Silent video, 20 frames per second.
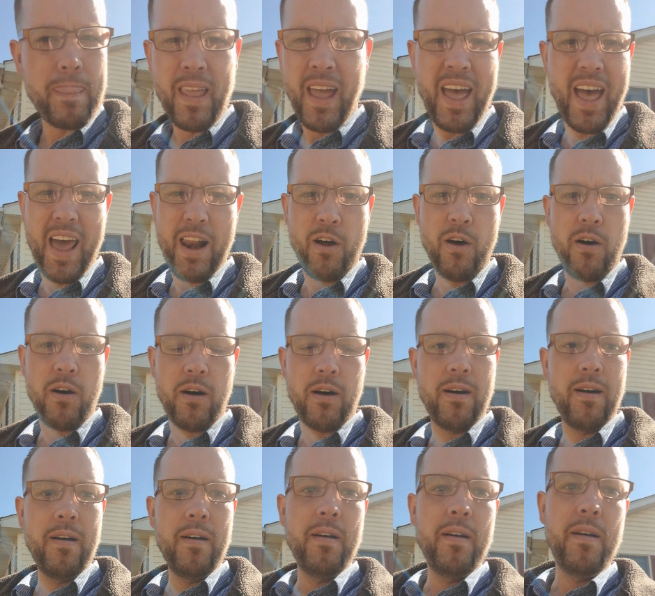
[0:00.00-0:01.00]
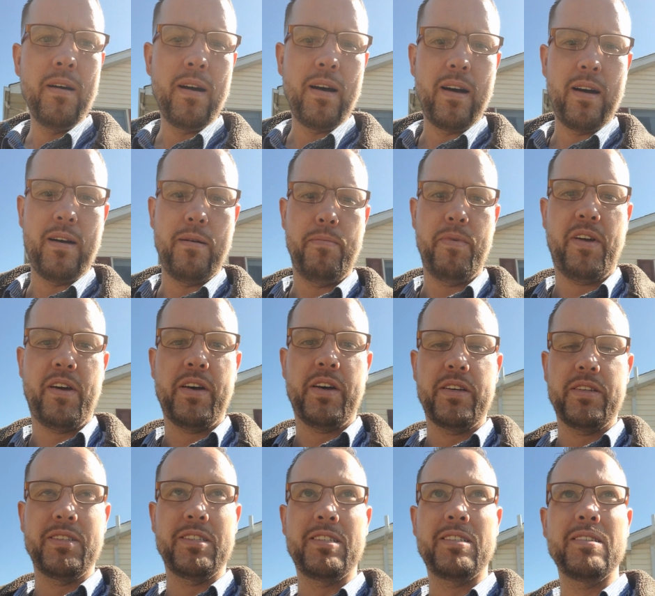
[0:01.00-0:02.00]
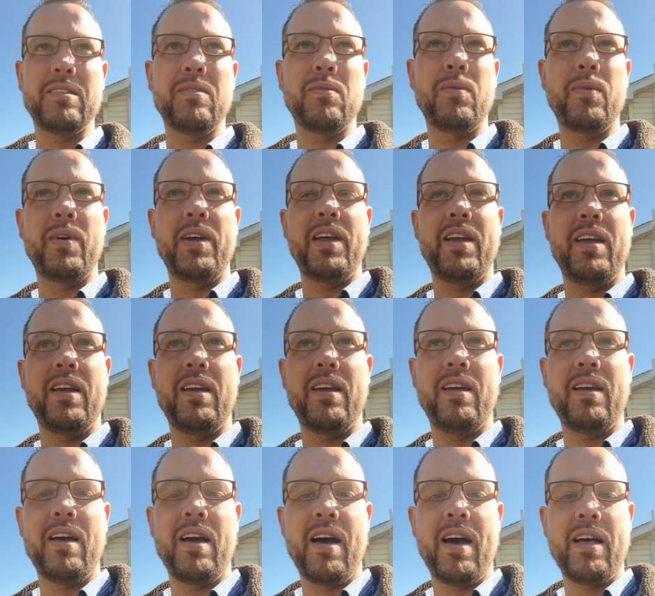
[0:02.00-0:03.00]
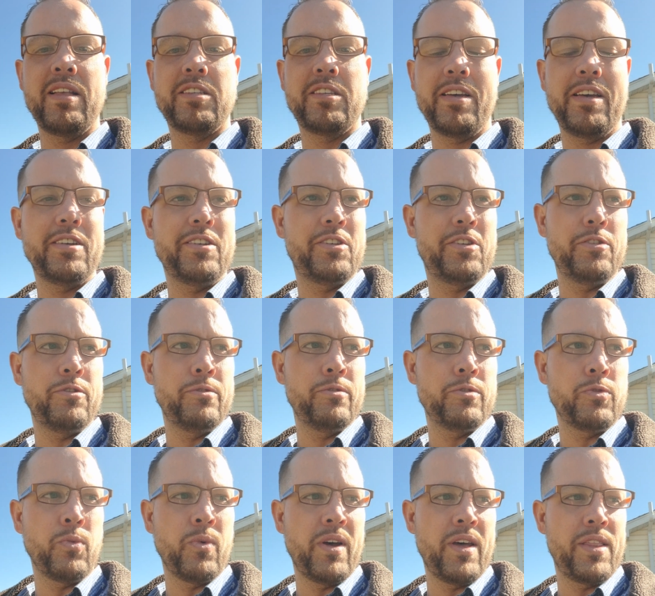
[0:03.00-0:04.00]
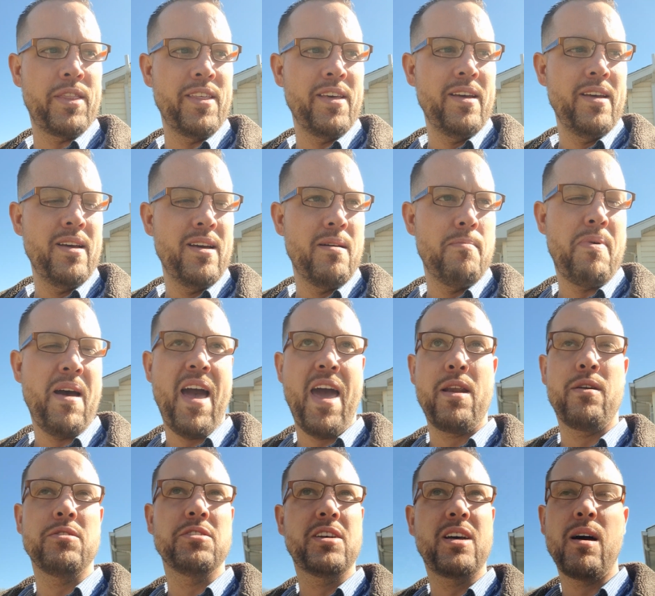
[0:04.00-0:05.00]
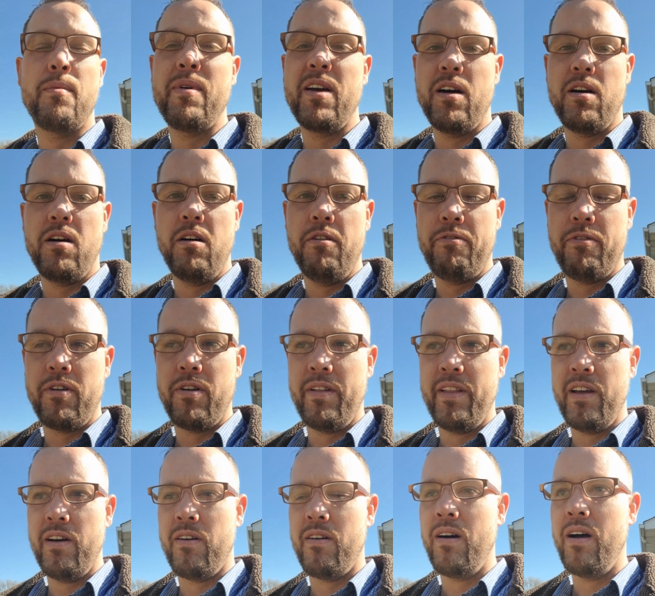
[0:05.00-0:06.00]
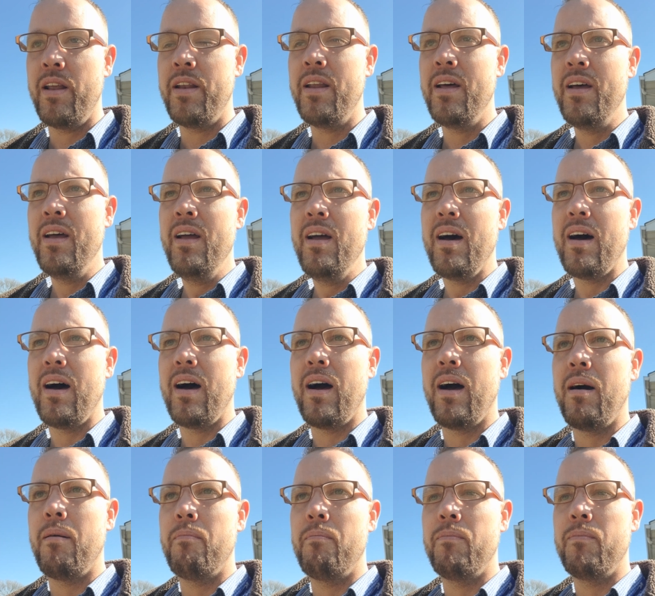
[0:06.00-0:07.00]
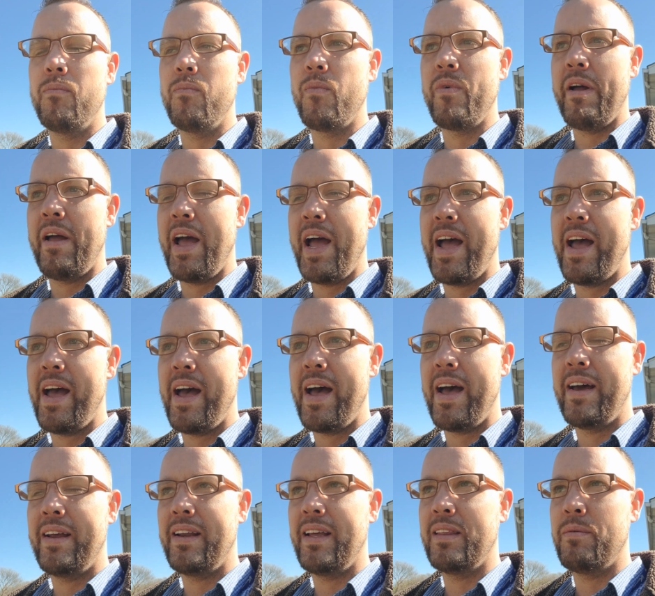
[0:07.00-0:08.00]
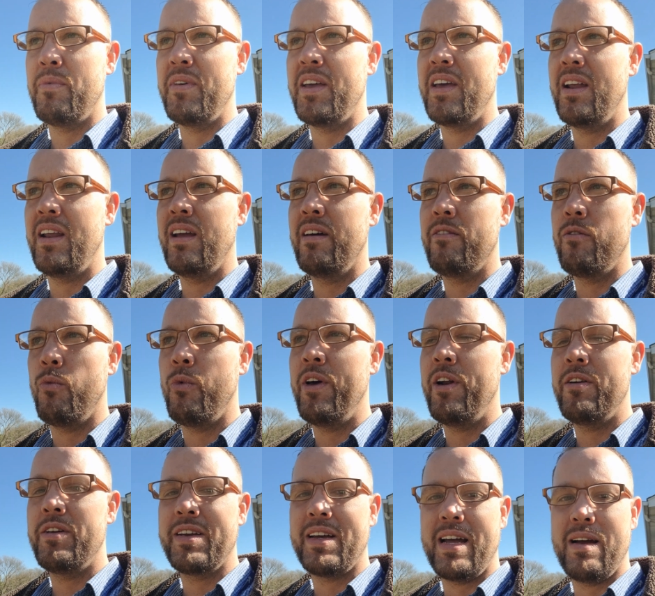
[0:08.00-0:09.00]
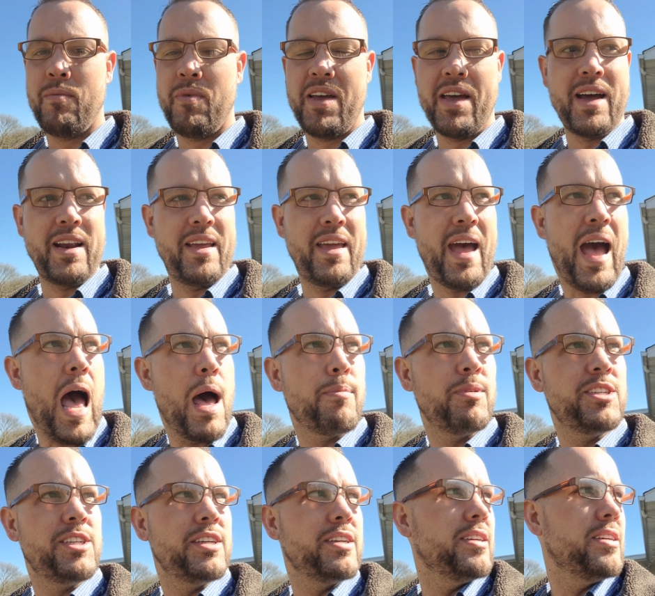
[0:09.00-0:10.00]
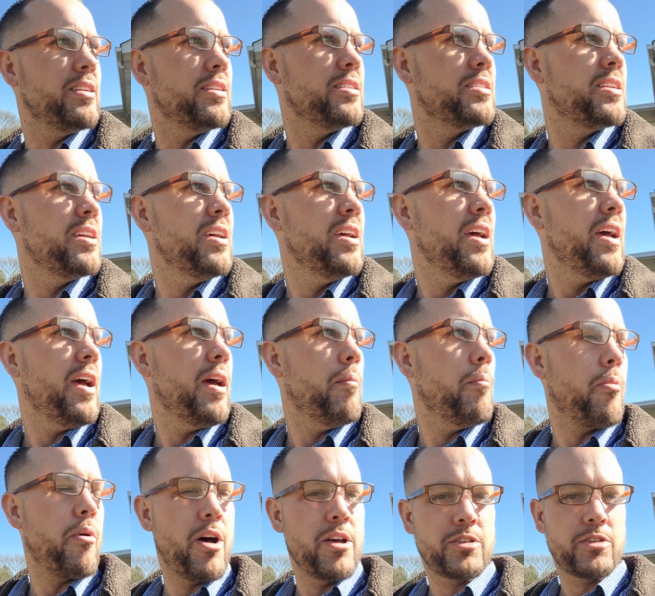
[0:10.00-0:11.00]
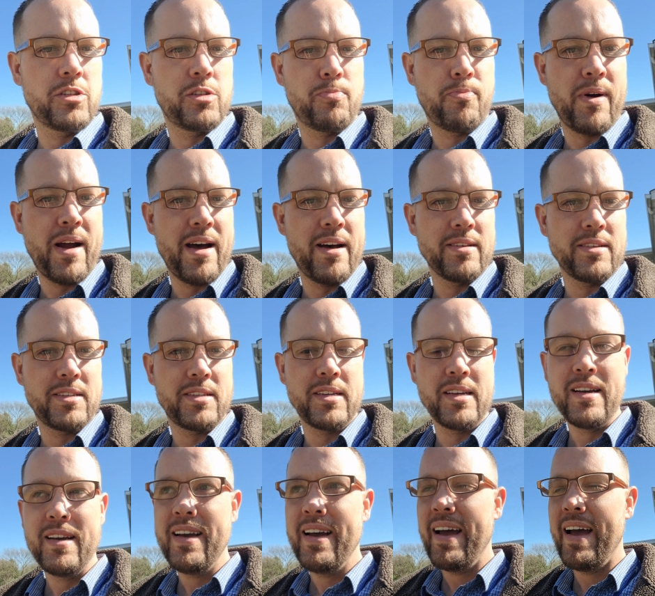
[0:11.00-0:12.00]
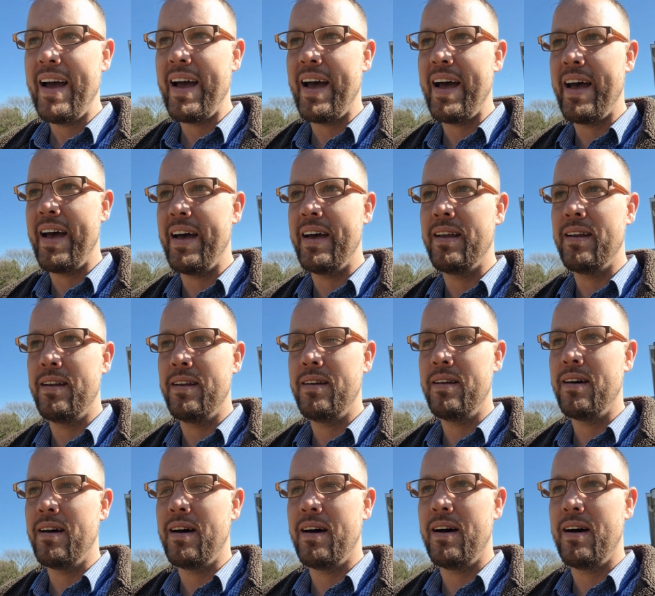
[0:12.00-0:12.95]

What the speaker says: at all, because we had issues with panels coming off early on. We had, at the beginning of the wintertime, we had cabbages and Brussels sprouts, and